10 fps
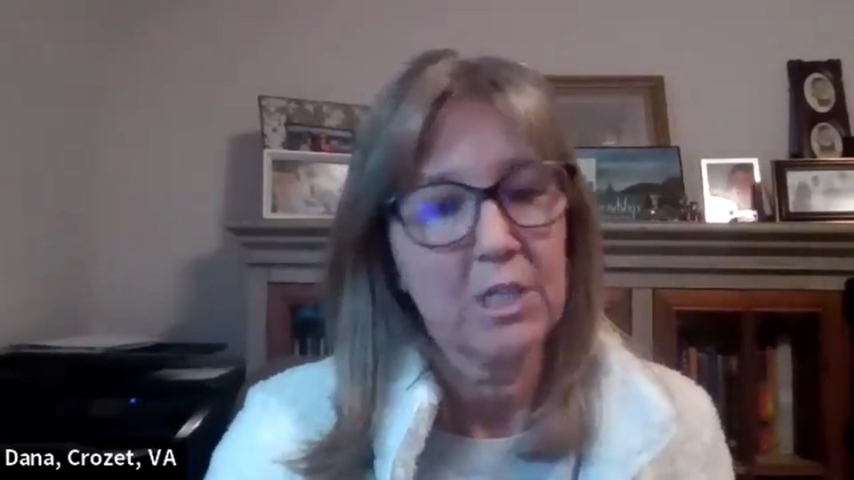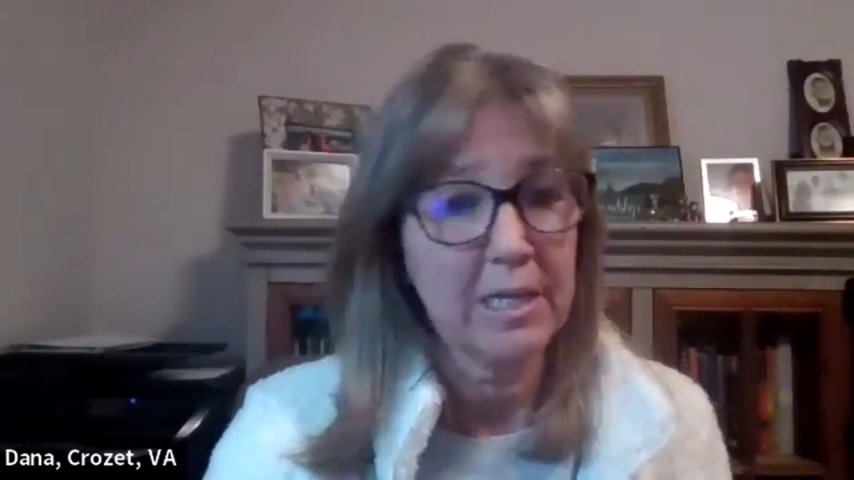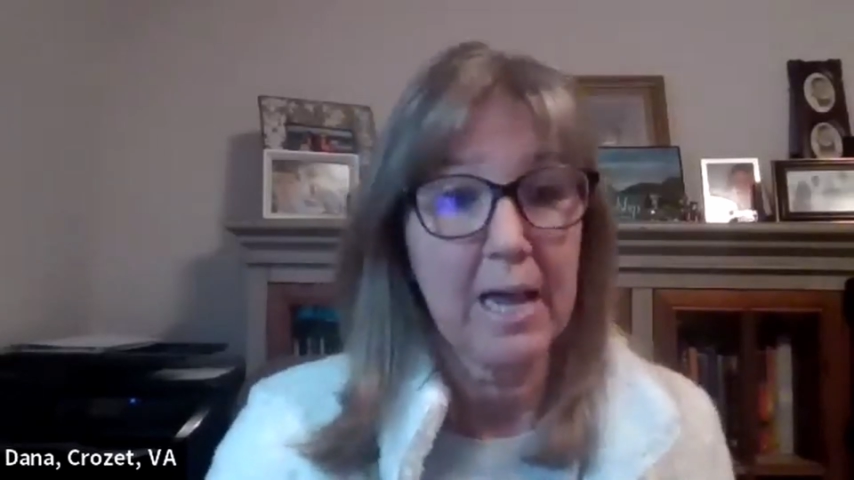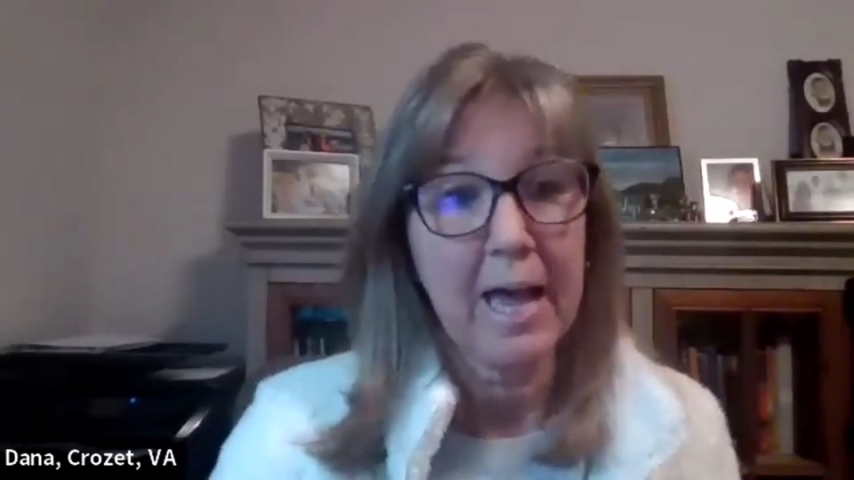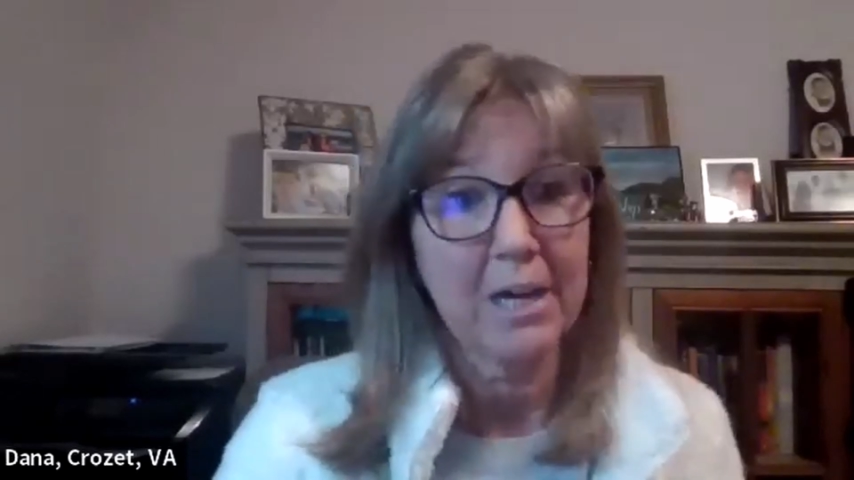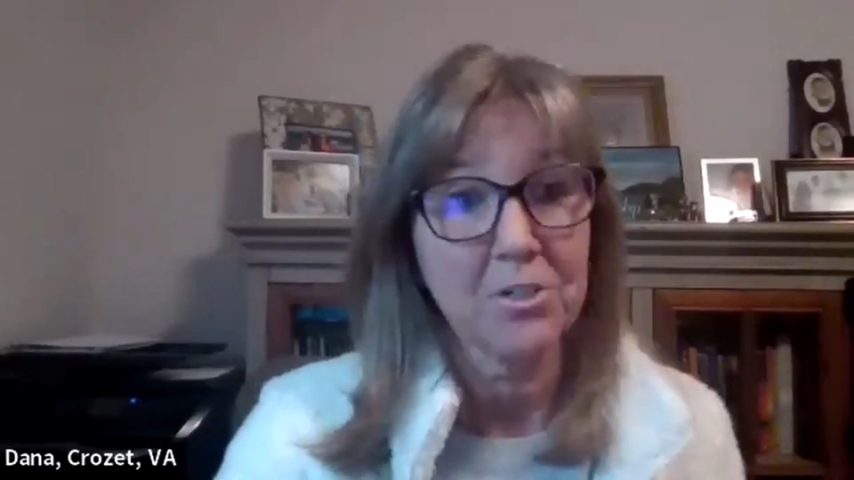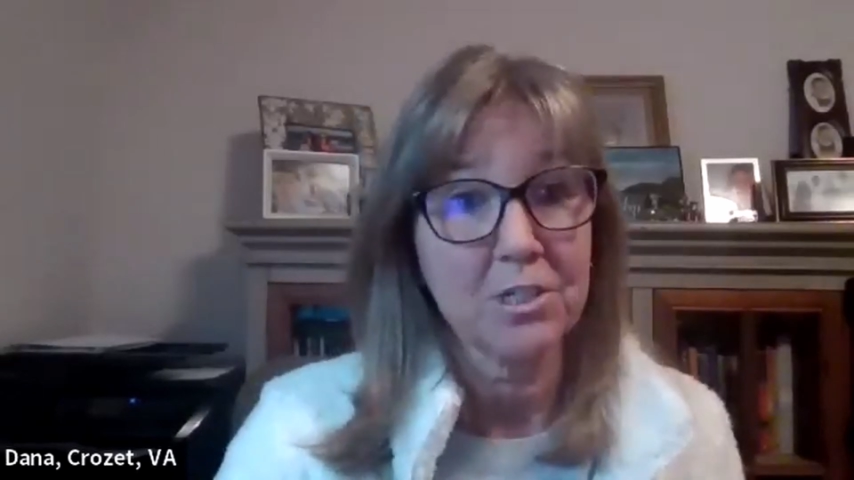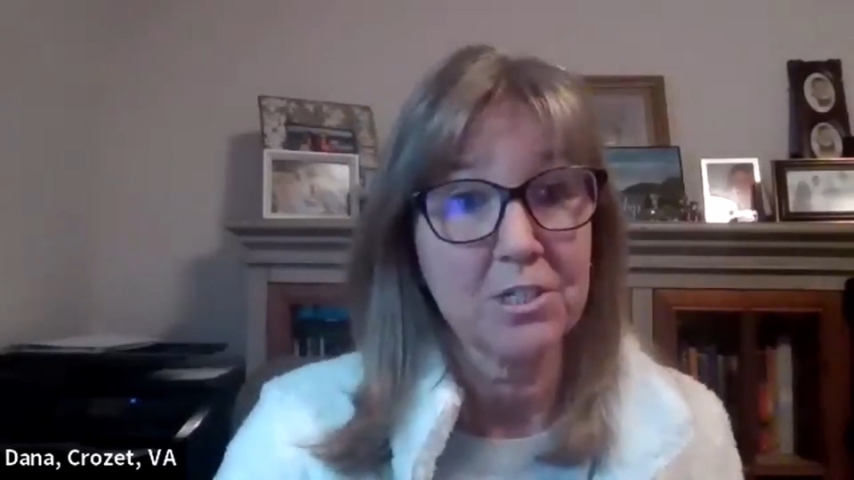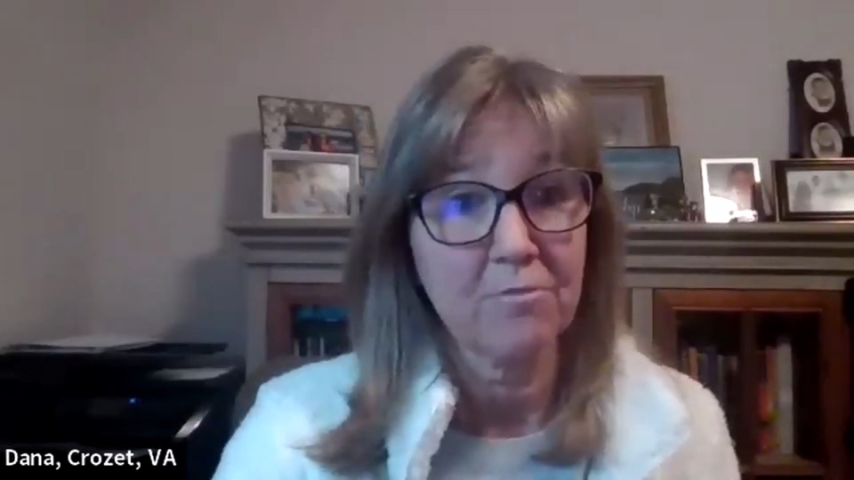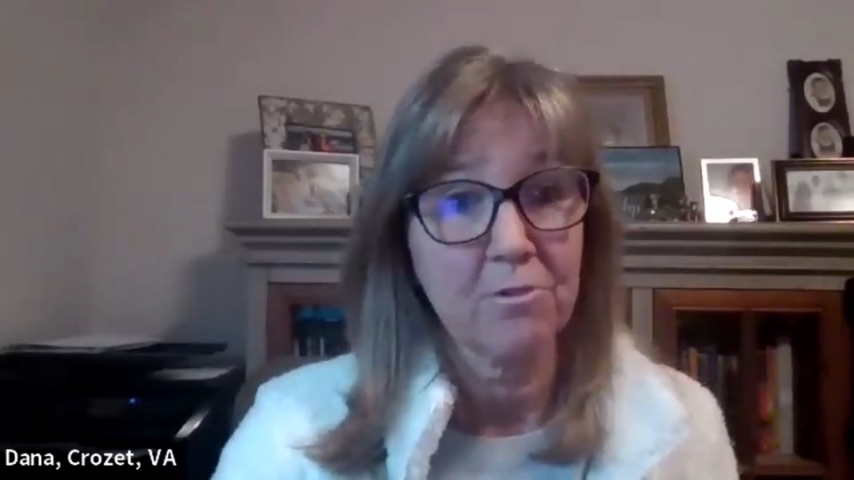She
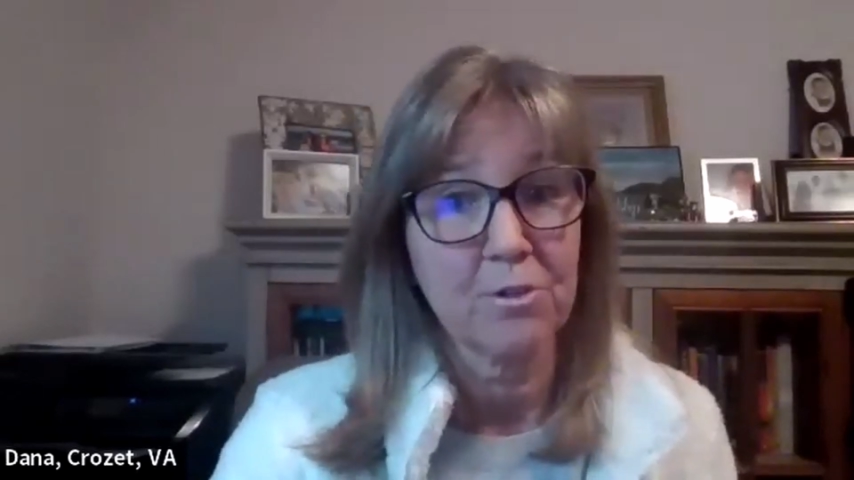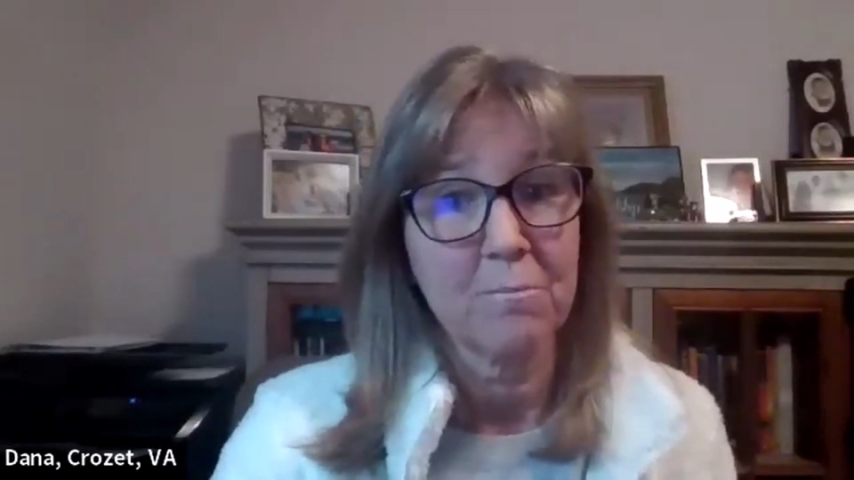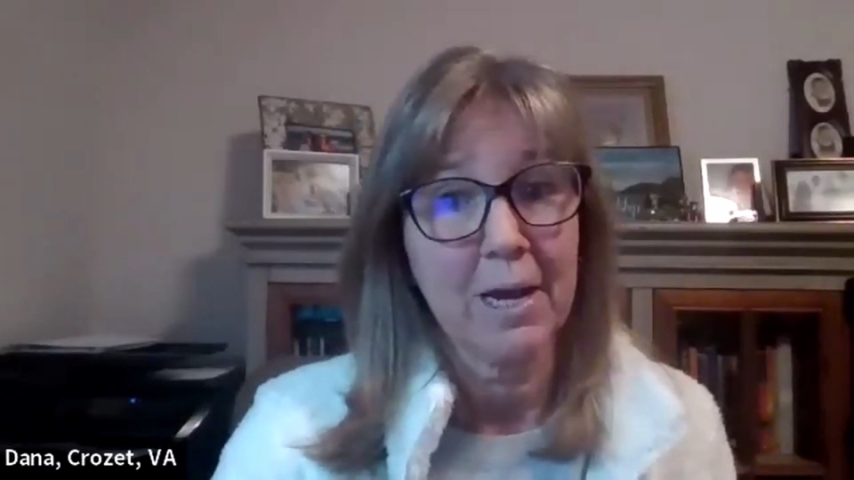actually suffered